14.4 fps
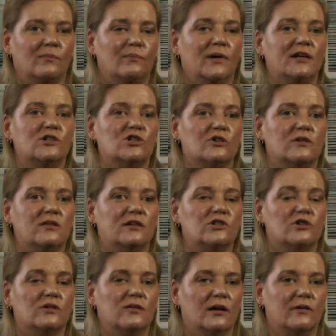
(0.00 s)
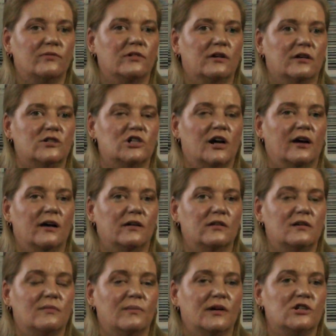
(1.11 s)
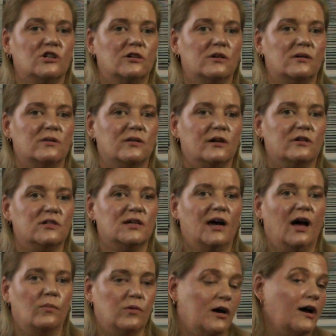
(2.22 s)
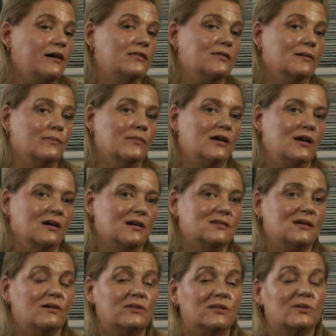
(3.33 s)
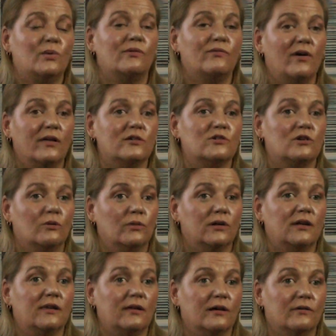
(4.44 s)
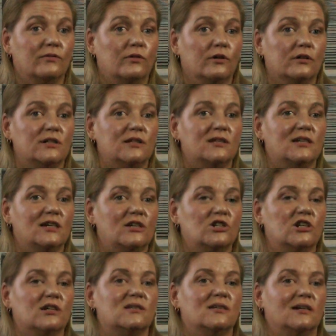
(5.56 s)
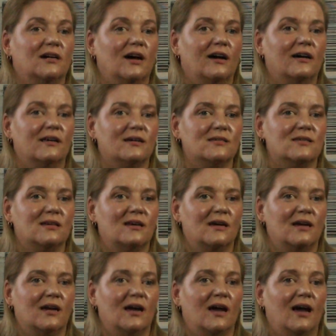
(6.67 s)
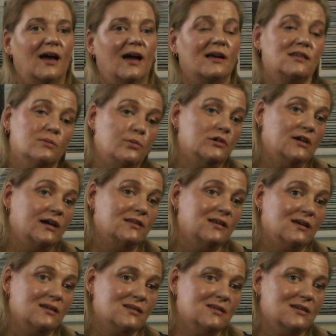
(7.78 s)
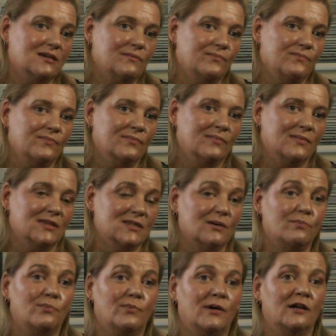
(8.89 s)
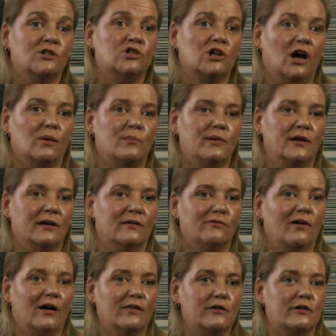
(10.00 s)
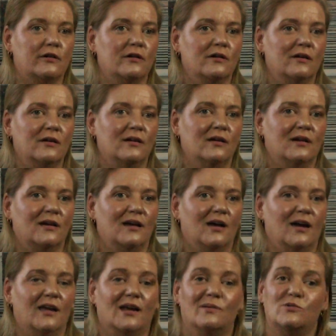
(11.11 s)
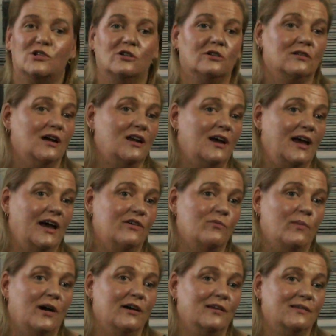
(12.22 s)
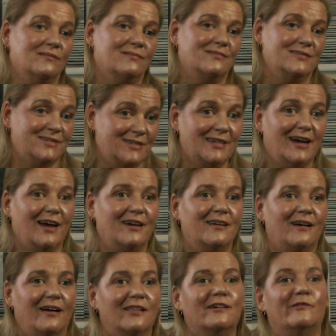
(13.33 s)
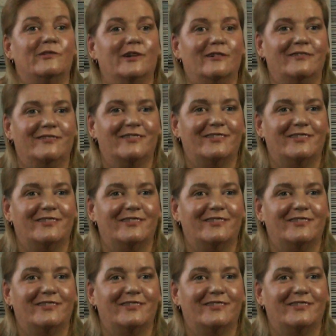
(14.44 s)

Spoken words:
Make sure that you're there for your child. Make sure you're there to help guide them. Because that's what fathers are really there for, to teach us, to guide us, and to protect us. It's a big job being a father, and I'm sure glad I have mine. Dad, I love you.